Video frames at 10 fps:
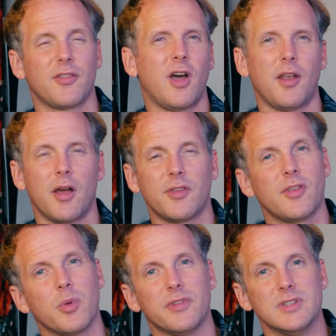Scott
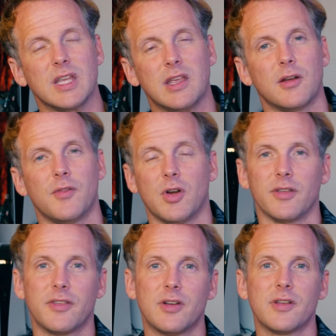obviously wasn't taking her
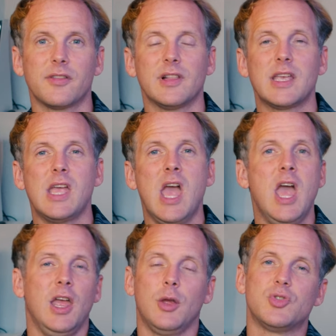very seriously.
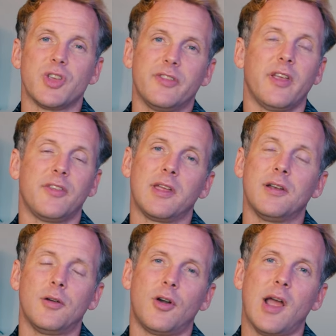He was just testing
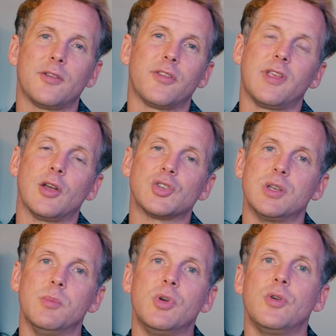her out to see how
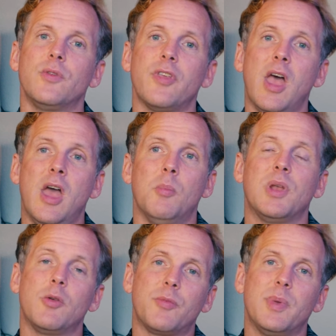she moves,
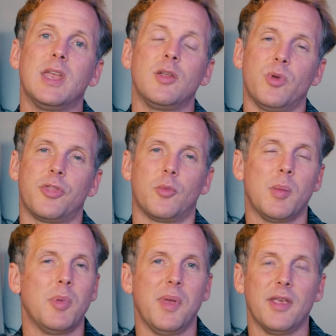but he was beginning with the
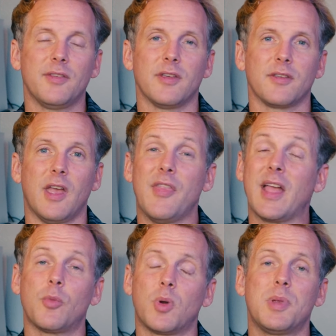rumba basics. And
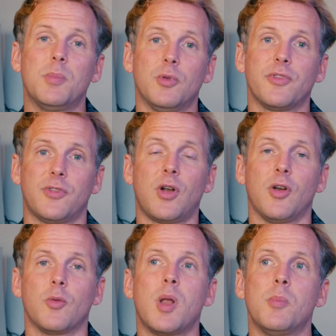that's where people
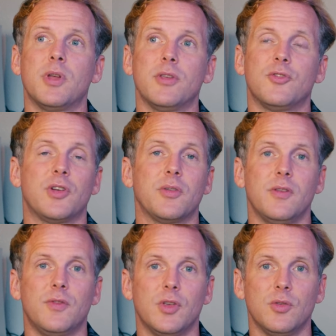start. Rumba is
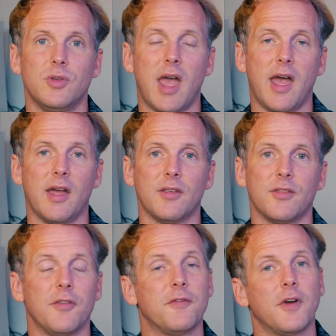generally viewed
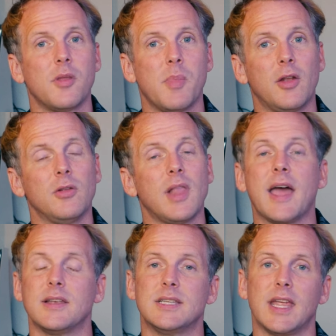as the fundamental
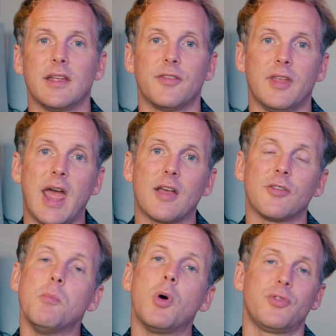Latin dance that
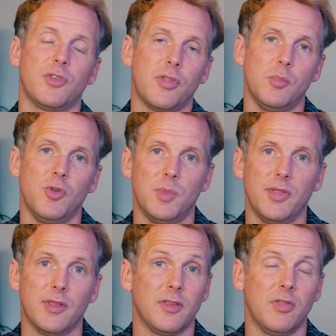has most of the
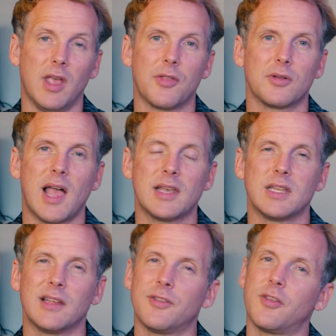movement that's in the other Latin
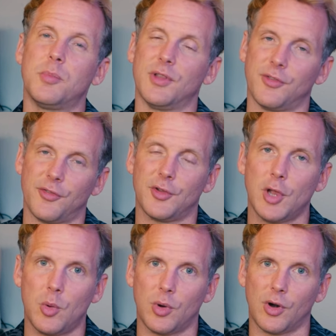dances, but it's
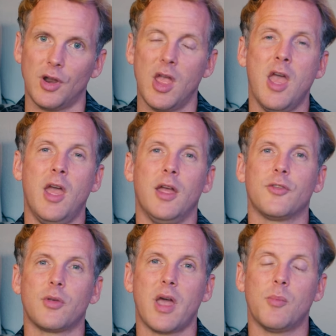slower.
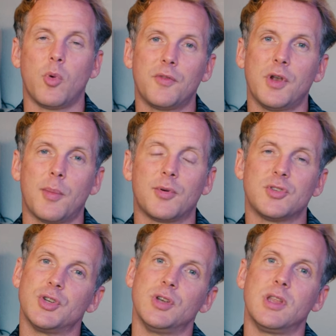And so you have more of an
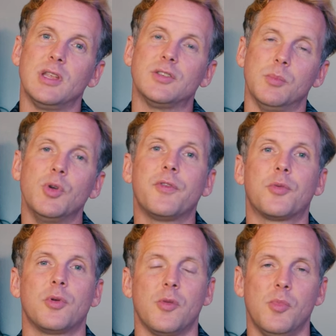opportunity to move
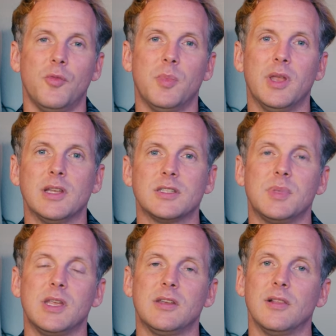through the movement and to
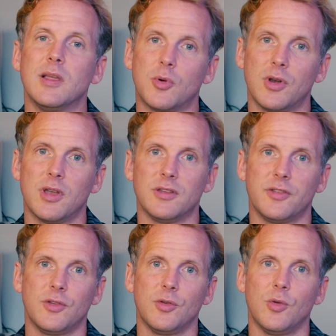be deliberate and
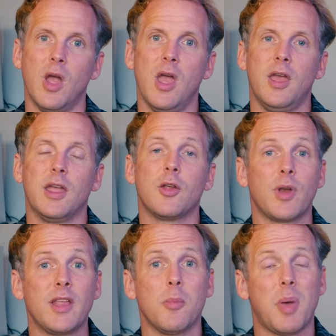to
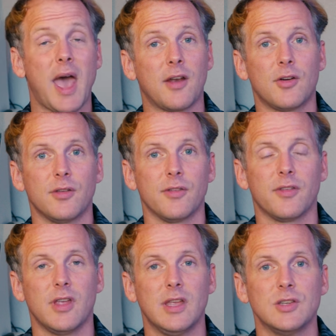ingrain the
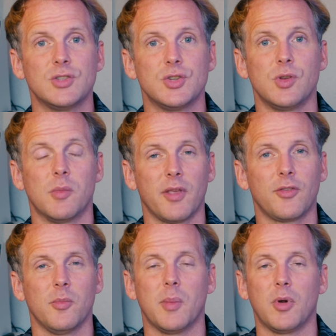patterns into your
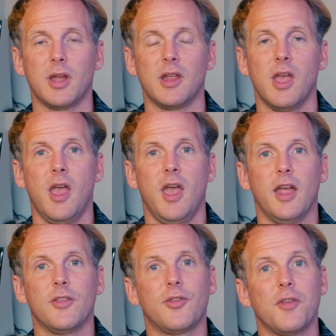muscle memory.
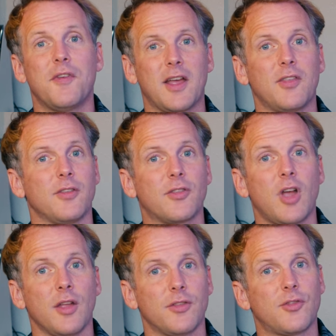And so the fact that
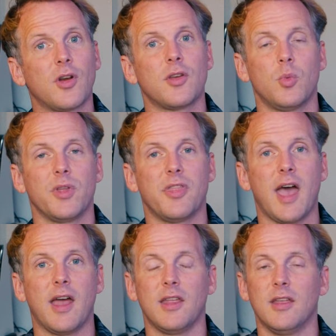Scott started with
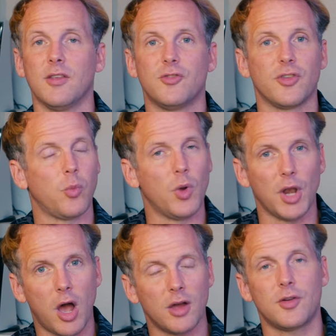that is just
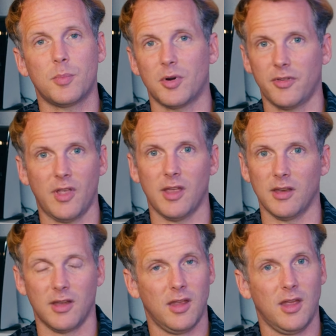
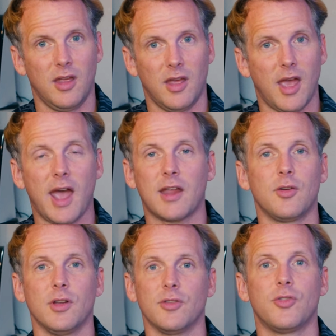100%
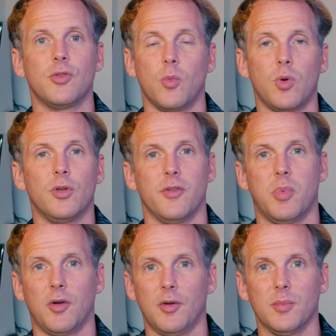accurate to the world of
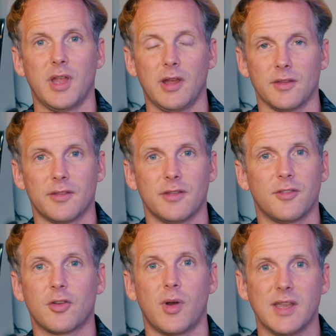ballroom dance.
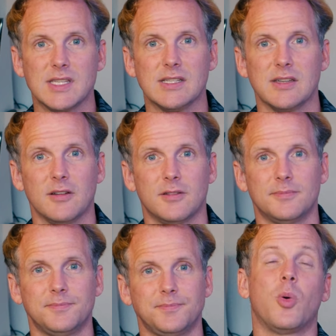It's a great detail.
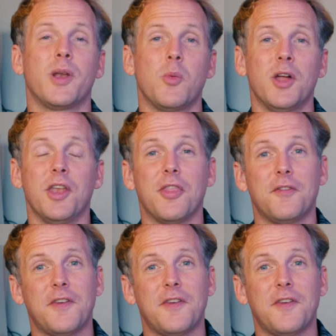21. The